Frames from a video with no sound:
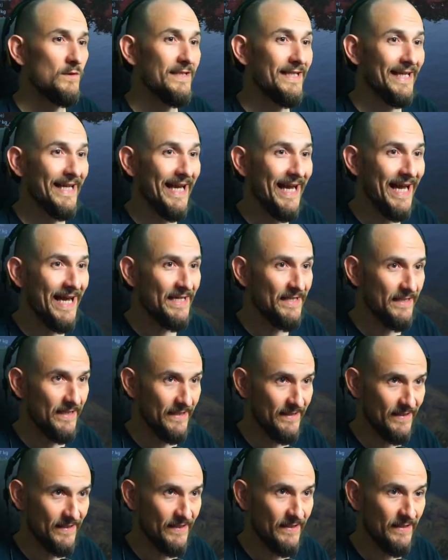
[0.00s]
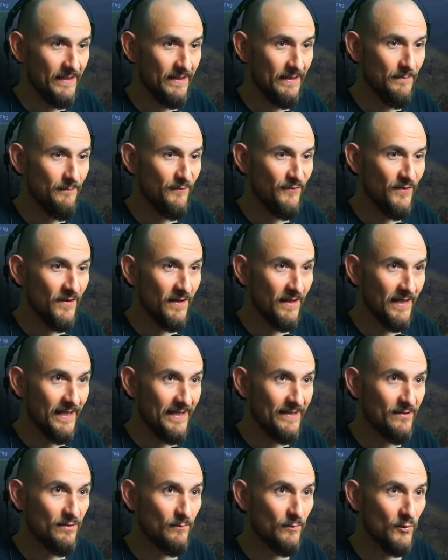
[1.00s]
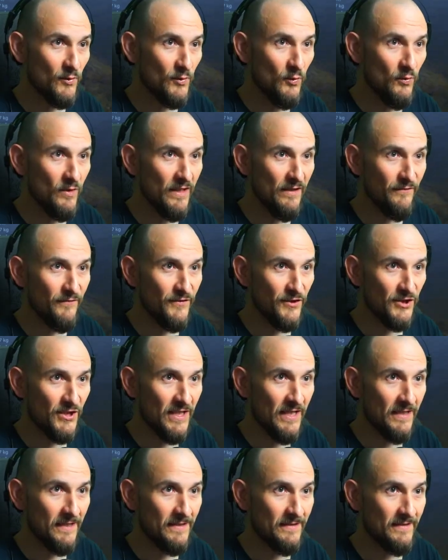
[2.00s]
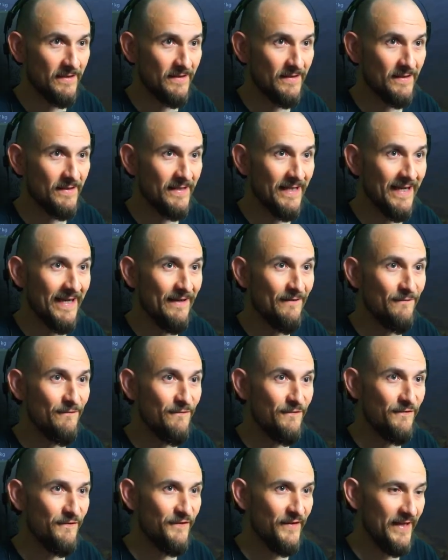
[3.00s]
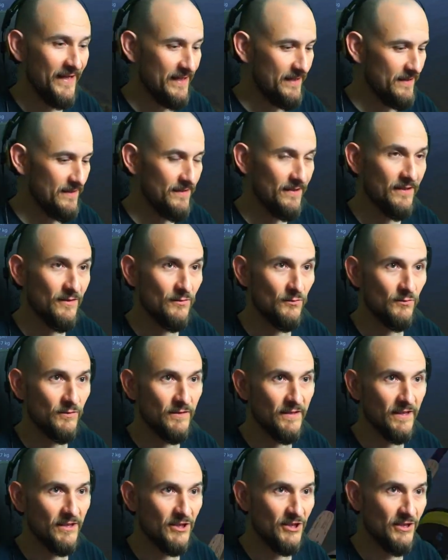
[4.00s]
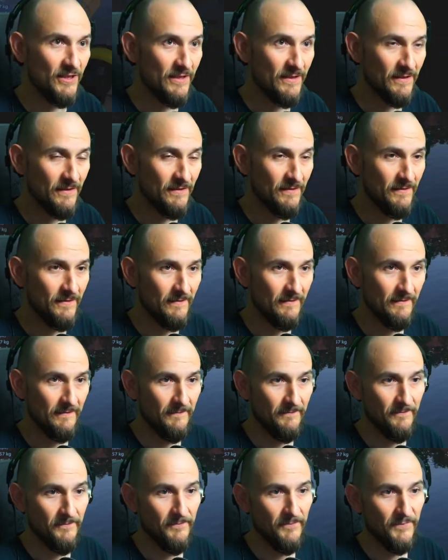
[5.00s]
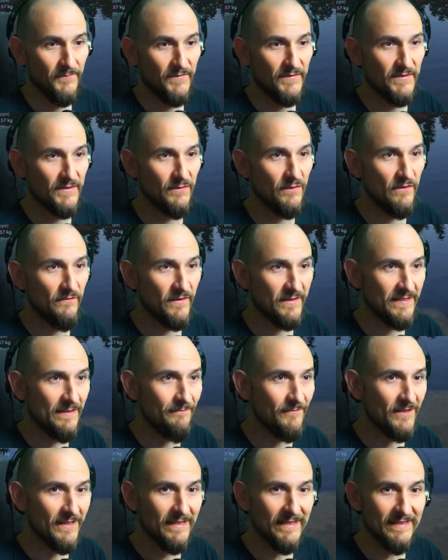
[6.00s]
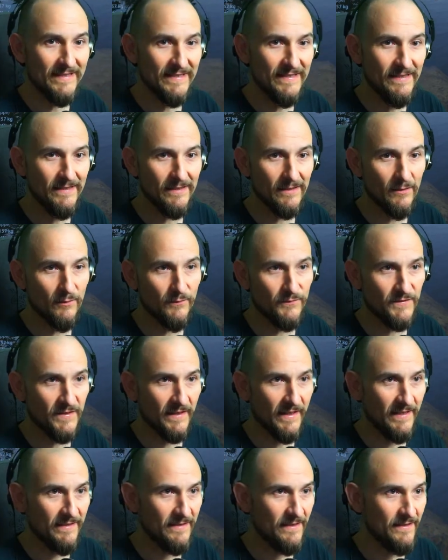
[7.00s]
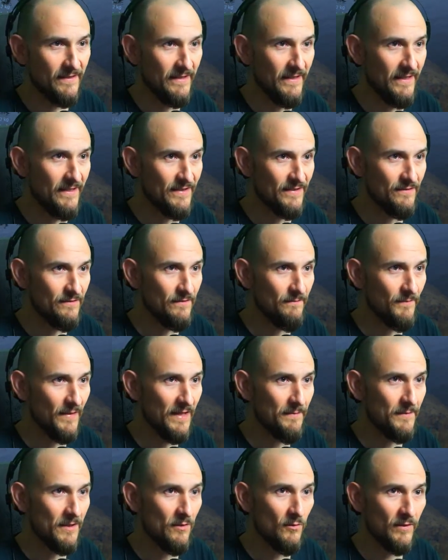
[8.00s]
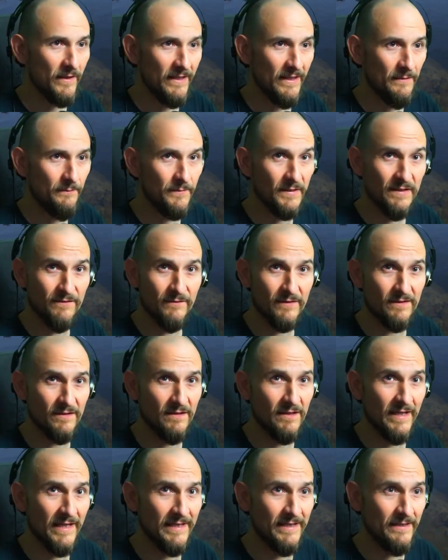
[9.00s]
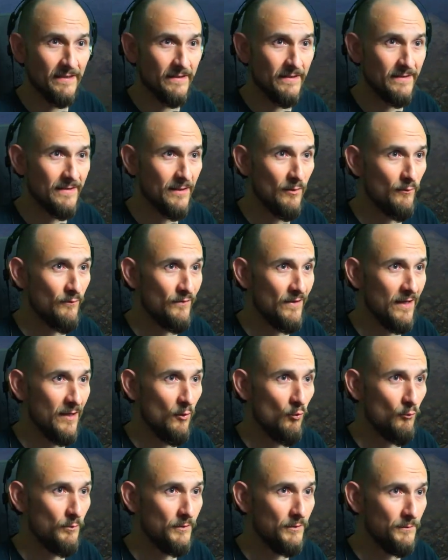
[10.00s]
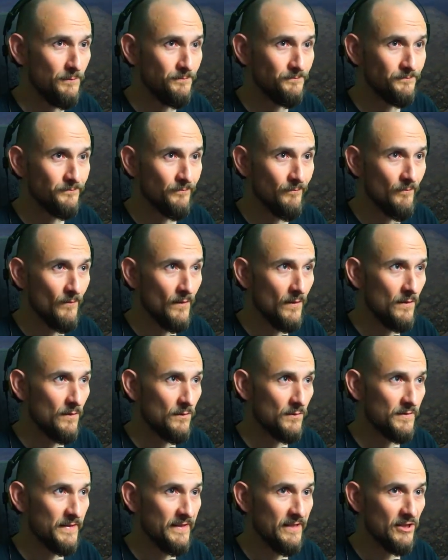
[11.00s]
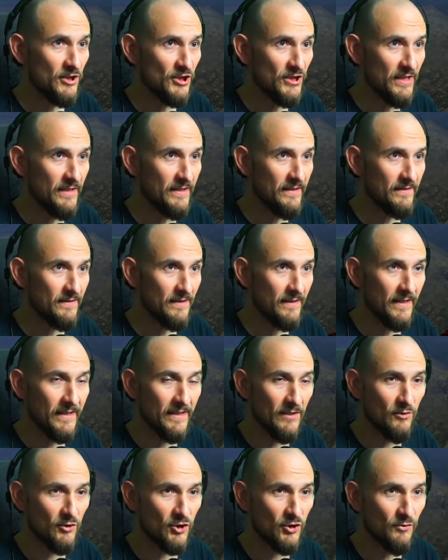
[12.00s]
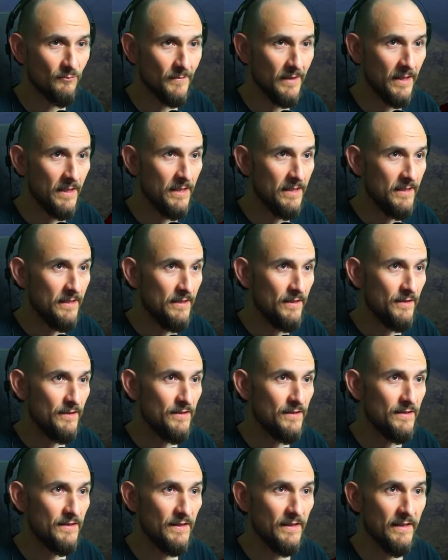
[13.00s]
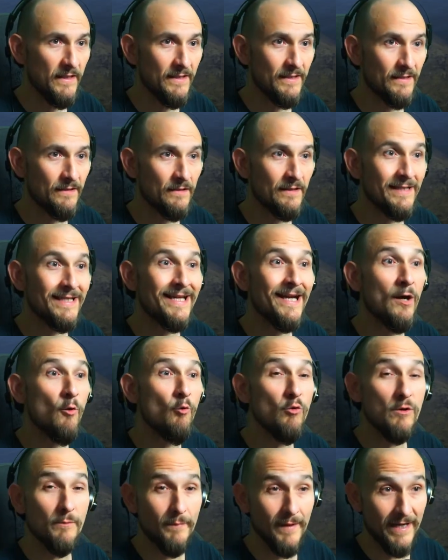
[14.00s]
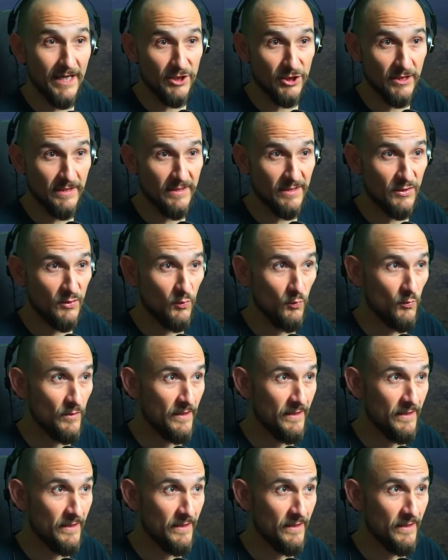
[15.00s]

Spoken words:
in this area here in the direction of 5 meter in depth. Oh, both again, both, and both already hooked. It is so nice, this self-hook effect, just fantastic. I really miss that right now in match fishing, for example, at Elk Lake,